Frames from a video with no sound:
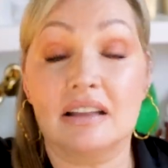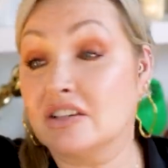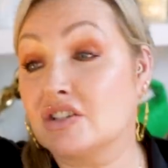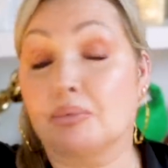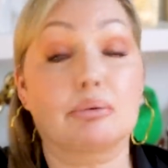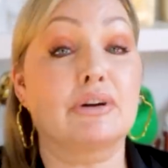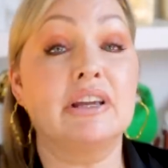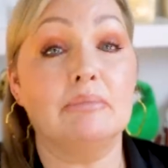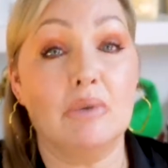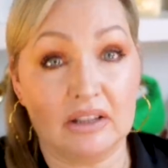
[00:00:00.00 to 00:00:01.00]
the
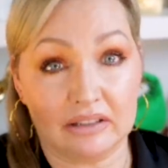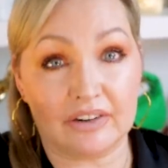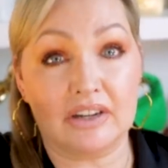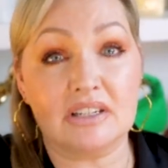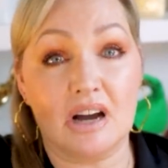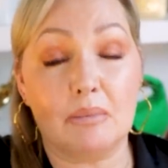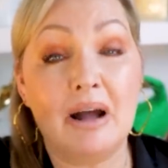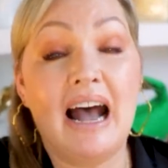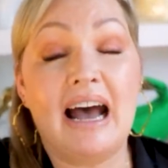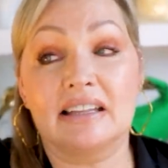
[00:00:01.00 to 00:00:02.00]
Supreme on the very top.
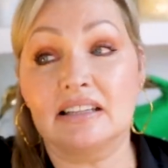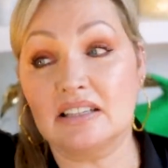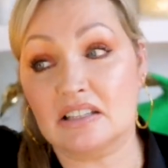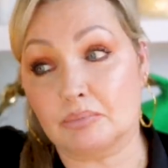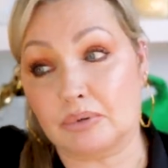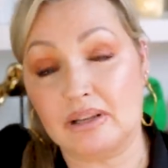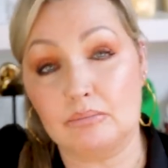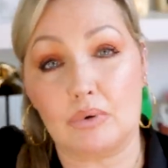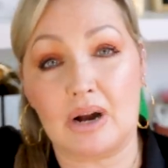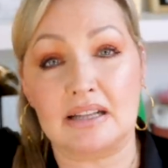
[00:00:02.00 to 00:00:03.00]
And these
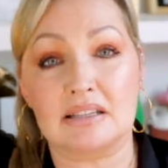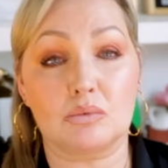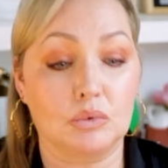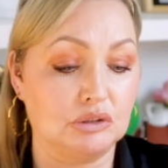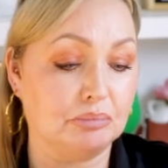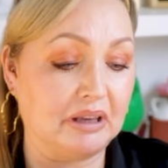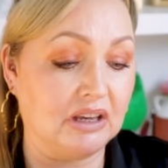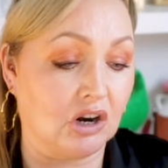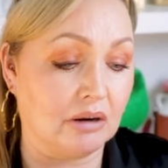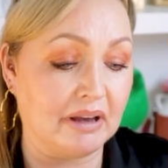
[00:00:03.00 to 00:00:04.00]
Supreme brands would
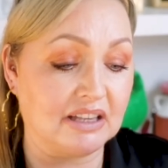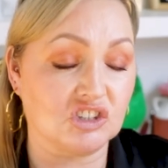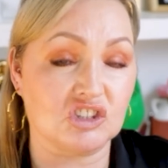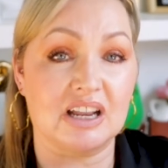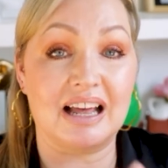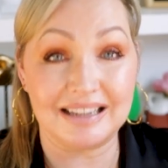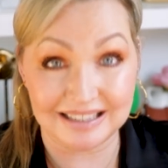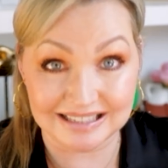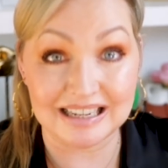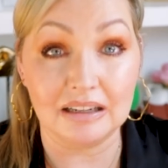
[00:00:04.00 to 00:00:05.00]
be Hermes, Chanel
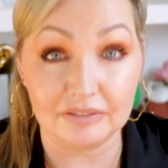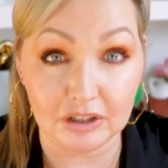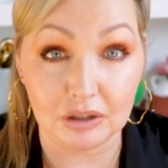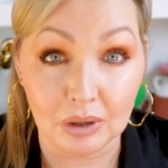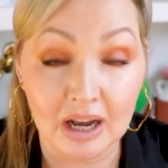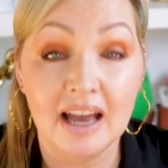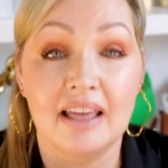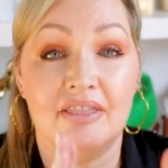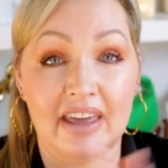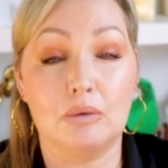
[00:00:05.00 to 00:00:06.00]
and Delvaux.
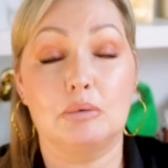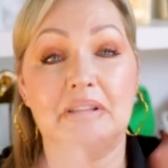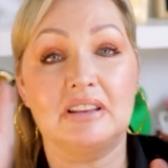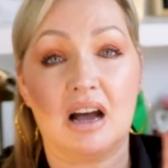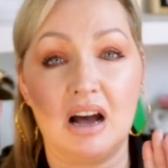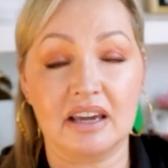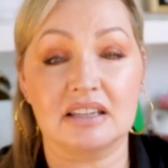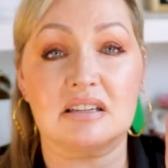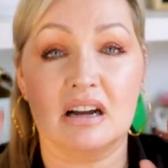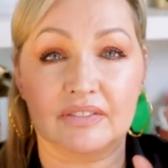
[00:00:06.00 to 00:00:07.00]
They would be the
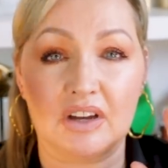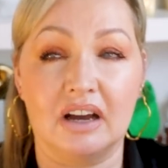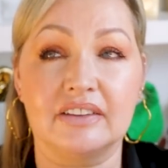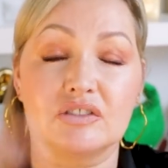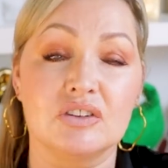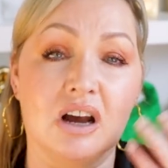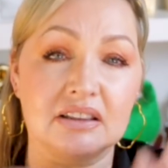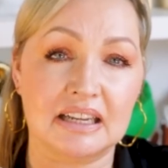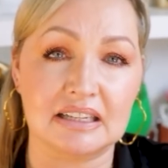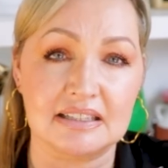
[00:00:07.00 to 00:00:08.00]
highest of the high. They're not
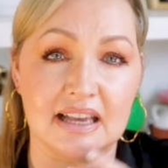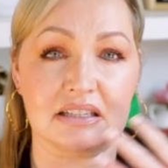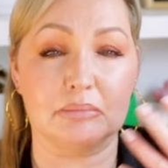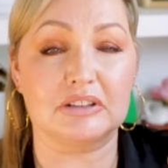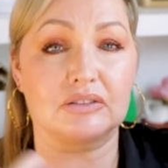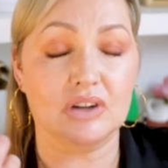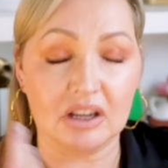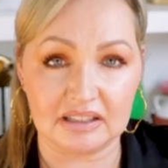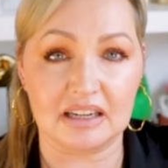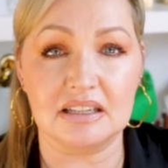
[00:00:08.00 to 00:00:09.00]
that accessible. They're
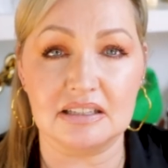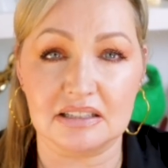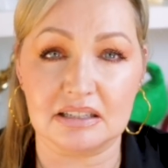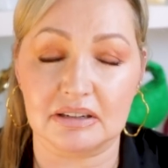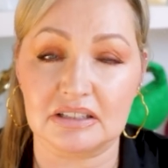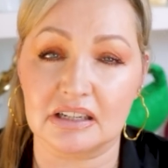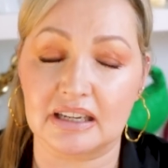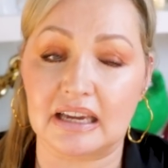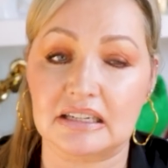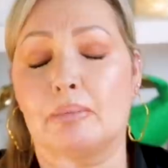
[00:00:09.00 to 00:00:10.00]
not that easy to
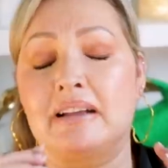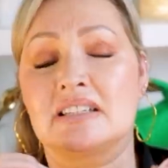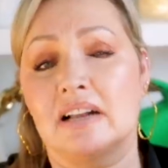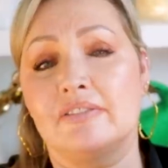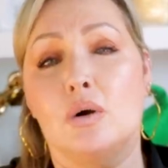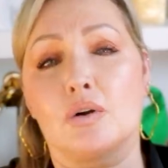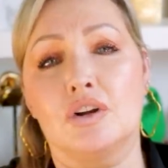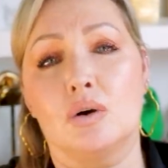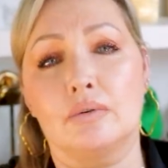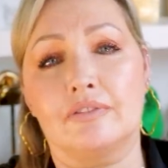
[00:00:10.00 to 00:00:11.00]
get. And Delvaux are
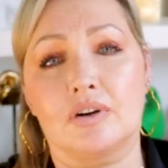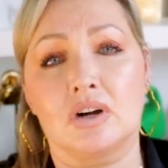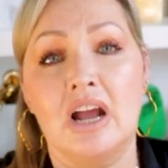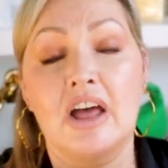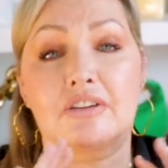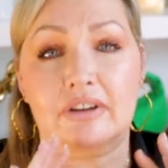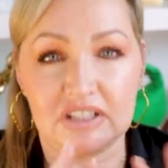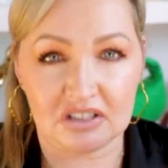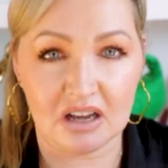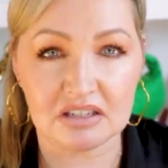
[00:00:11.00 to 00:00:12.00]
known for their
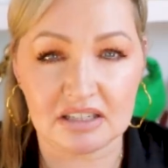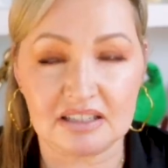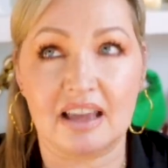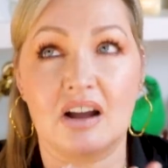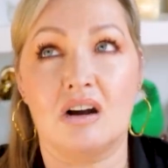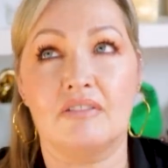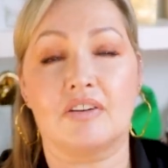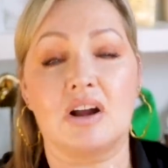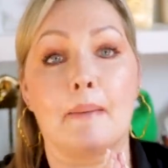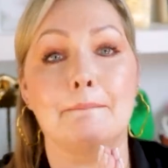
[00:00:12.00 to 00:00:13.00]
exotics. They
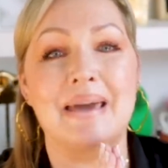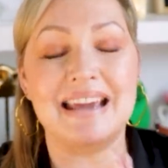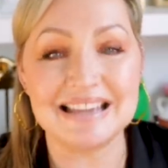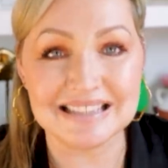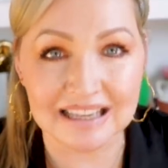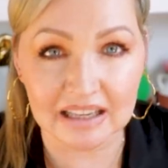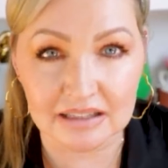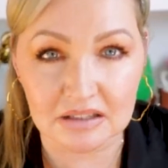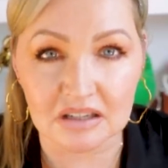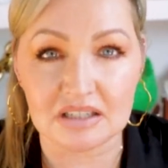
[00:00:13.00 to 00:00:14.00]
offer amazing
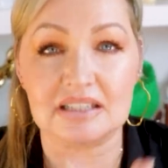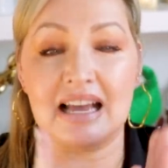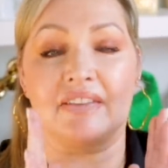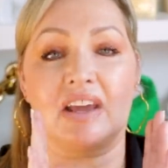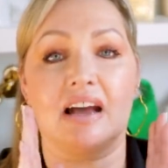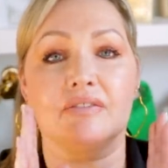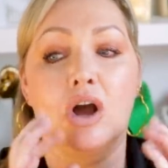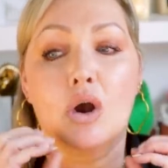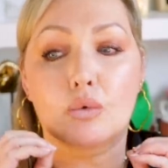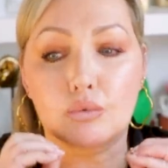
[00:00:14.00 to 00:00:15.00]
exotics and they have
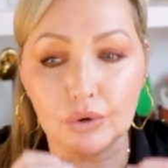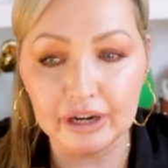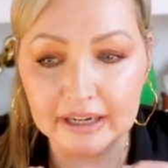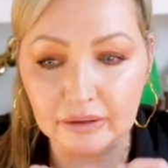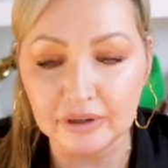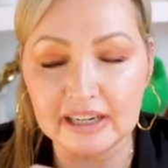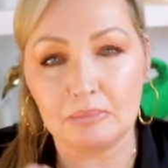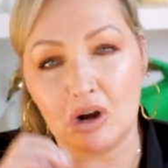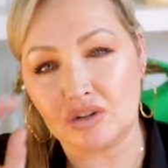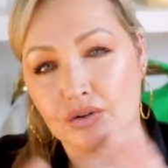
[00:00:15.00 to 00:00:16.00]
really, really
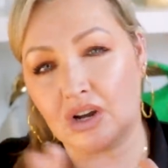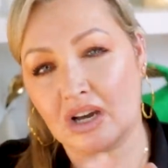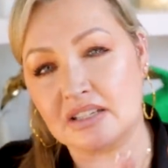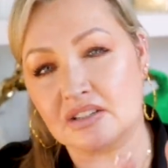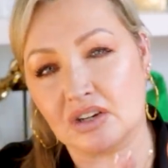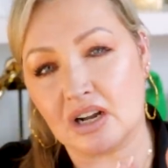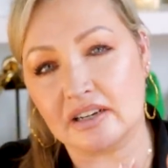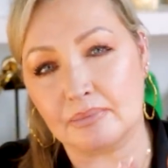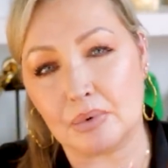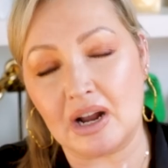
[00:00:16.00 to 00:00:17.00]
modernized their
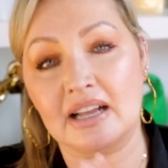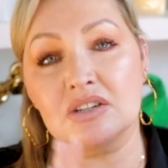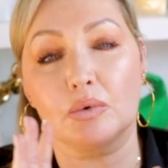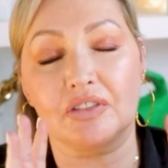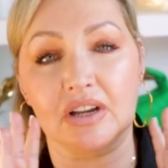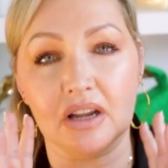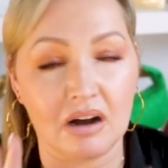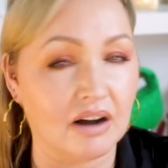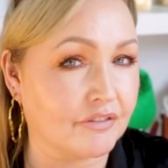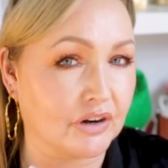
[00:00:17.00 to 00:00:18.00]
kind of brand with
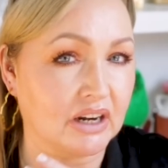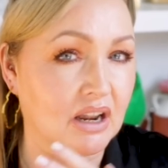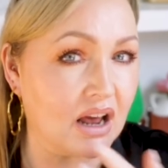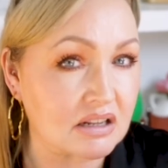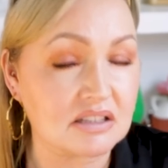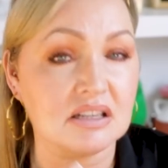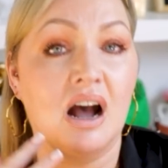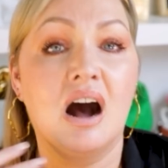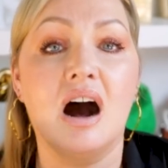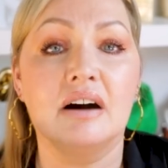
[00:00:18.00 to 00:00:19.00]
offering lots
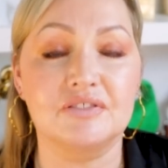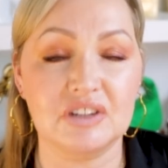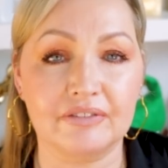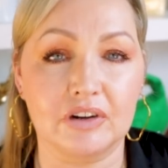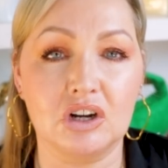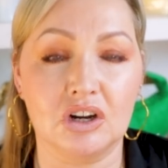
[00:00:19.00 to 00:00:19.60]
of different